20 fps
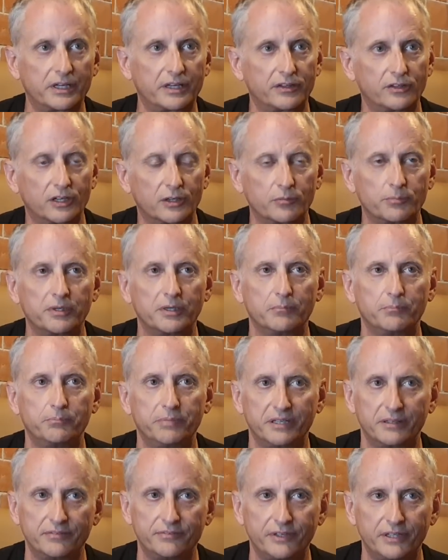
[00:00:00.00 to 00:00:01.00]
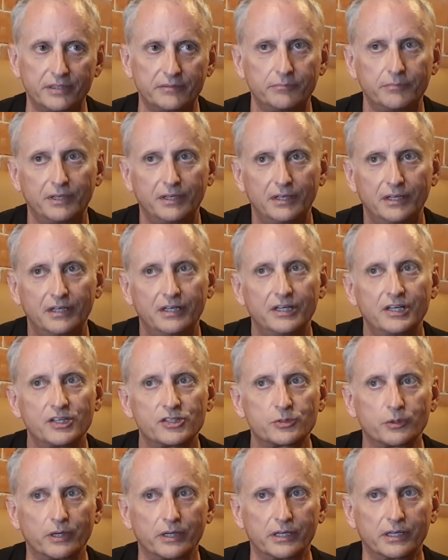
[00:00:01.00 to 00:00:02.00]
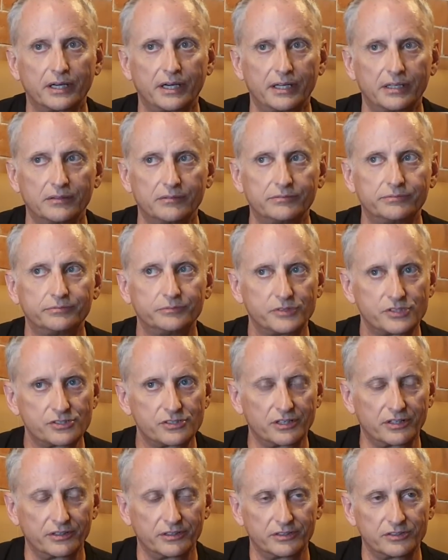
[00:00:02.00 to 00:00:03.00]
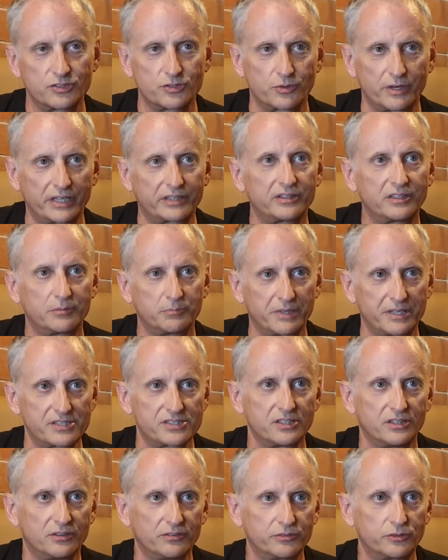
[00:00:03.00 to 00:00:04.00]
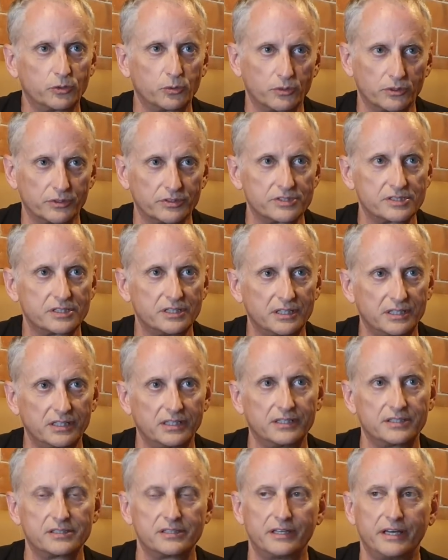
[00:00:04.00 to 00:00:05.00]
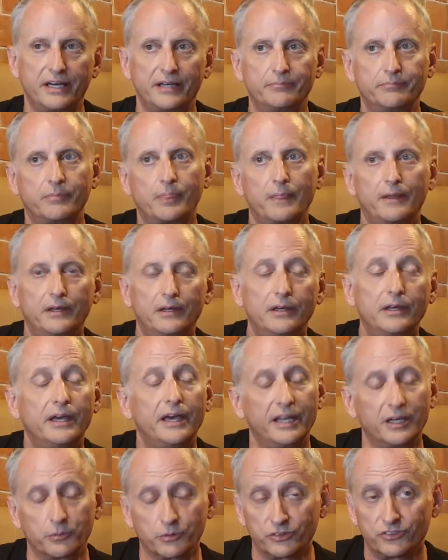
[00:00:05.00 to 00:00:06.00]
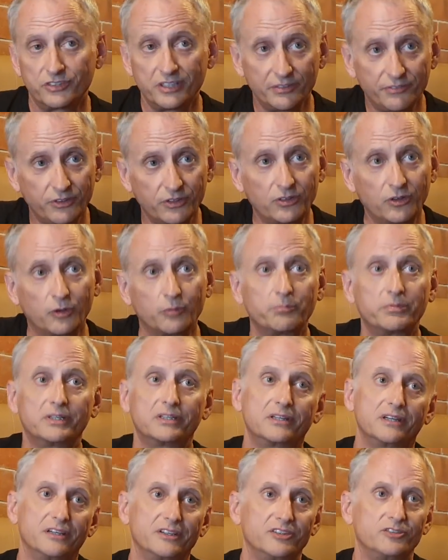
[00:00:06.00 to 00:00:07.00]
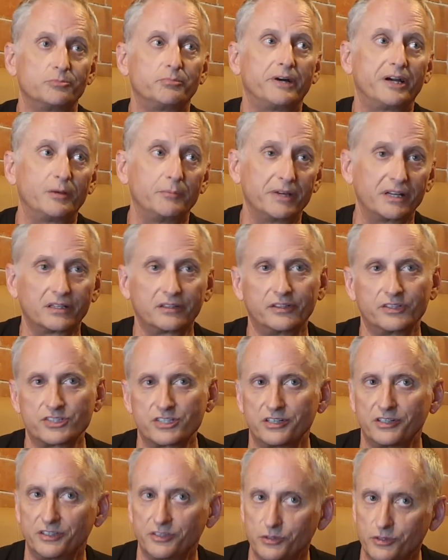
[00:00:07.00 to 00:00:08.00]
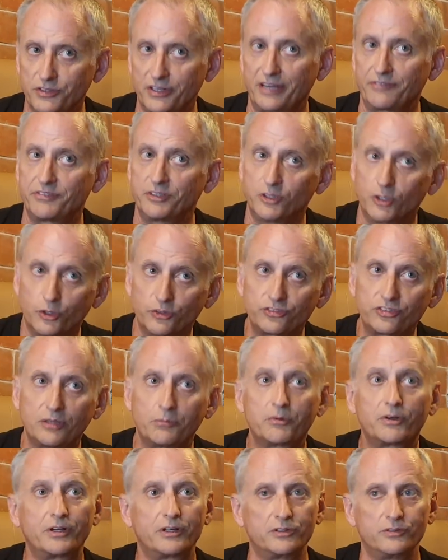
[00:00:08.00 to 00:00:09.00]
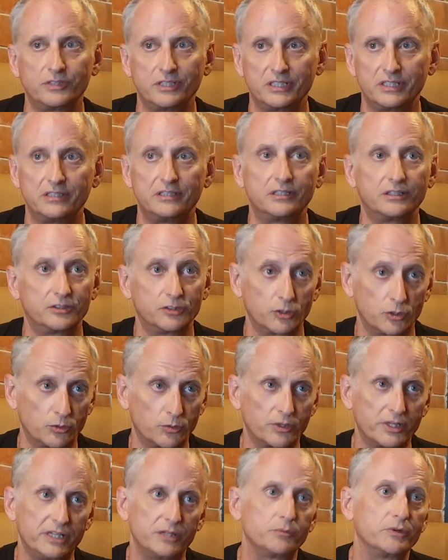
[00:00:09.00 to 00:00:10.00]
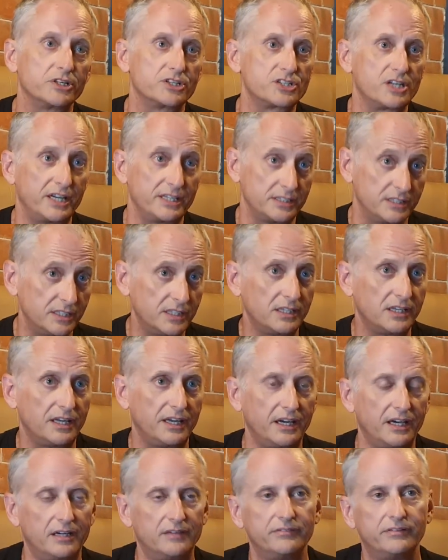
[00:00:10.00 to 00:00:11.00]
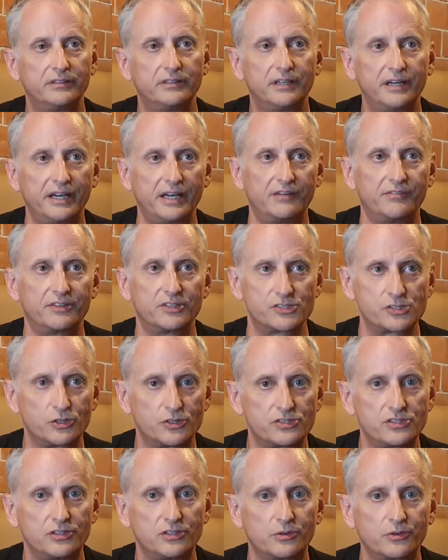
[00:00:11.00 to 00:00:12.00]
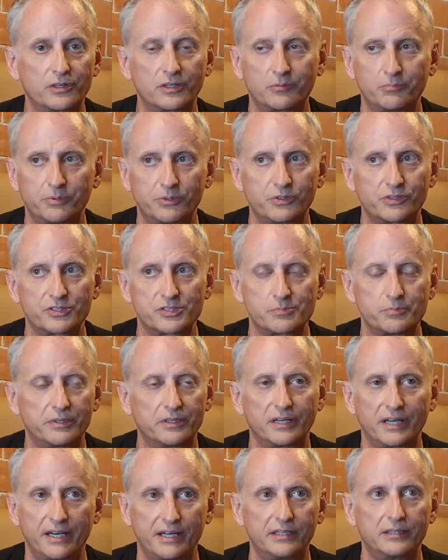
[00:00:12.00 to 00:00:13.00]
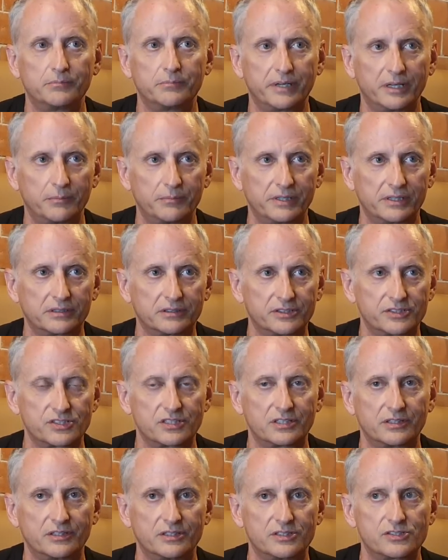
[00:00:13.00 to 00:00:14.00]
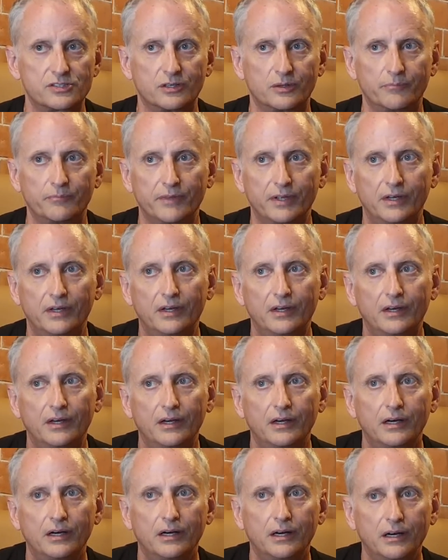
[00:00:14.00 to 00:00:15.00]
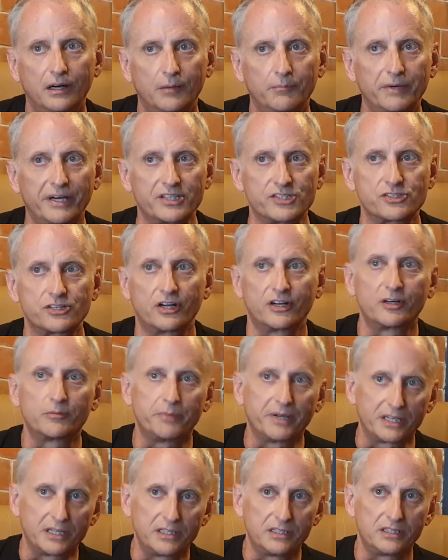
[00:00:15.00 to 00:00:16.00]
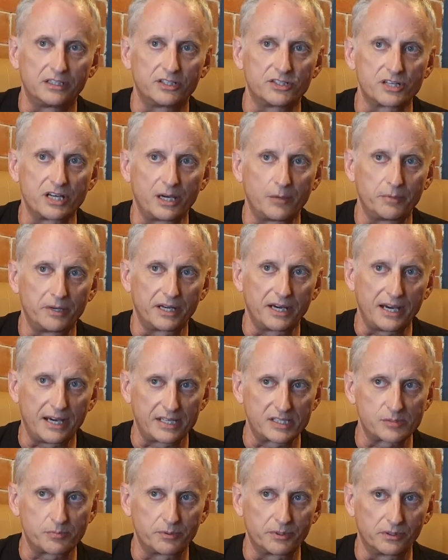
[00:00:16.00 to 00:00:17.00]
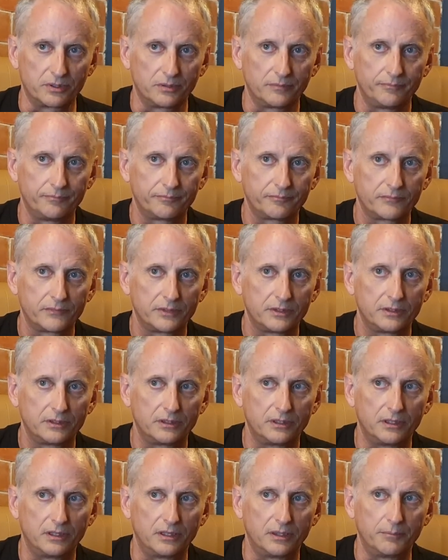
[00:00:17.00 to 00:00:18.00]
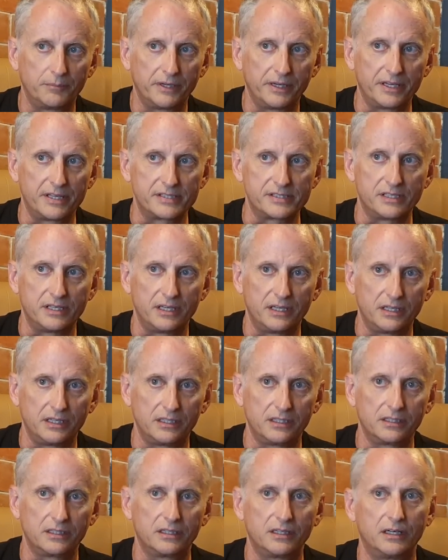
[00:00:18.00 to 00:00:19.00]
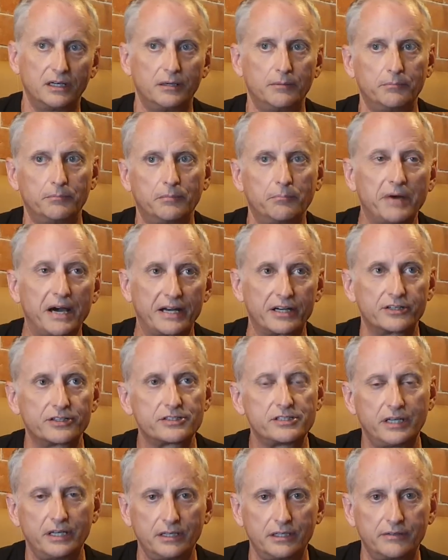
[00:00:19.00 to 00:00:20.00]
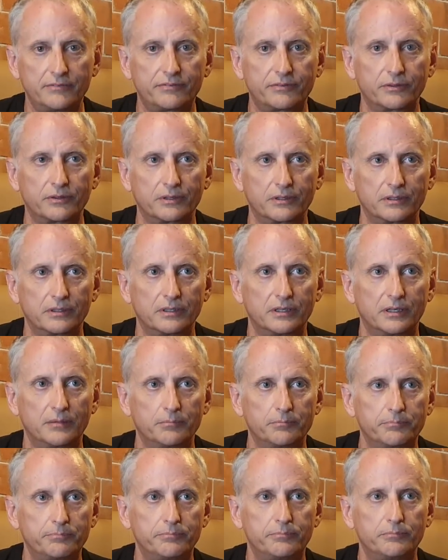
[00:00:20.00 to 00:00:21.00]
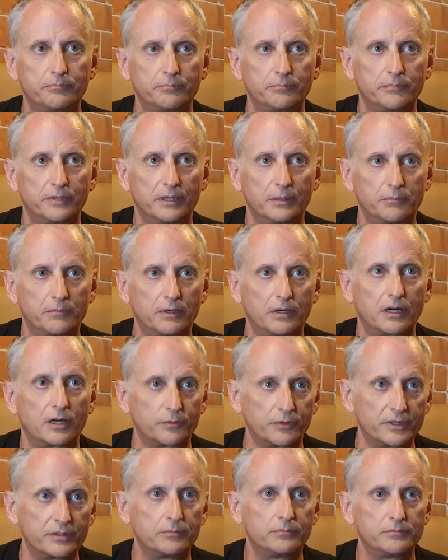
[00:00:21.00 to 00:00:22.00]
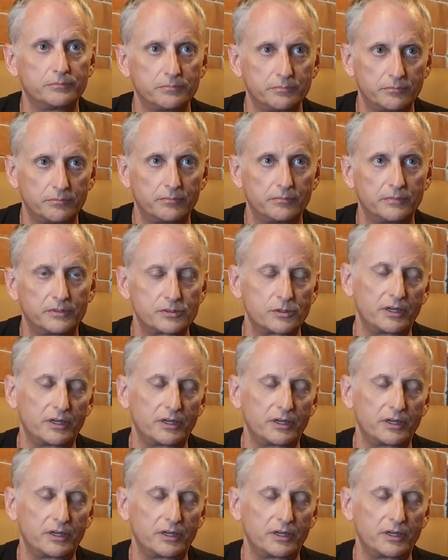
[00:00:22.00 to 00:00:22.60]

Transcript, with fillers: I thought it would be a big fit. So I kind of started directing myself towards getting into that. Hmm. And it was difficult because biomedical engineering, you either have to know someone or you need the degree, which I didn't have. Mm-hmm. I have an associate degree in computers, but not in biomedical engineering. So mm. um, I started by getting a job at a hospital um, as a um, monitor tech for mm-hmm. Um, um, heart rhythm. Mm-hmm.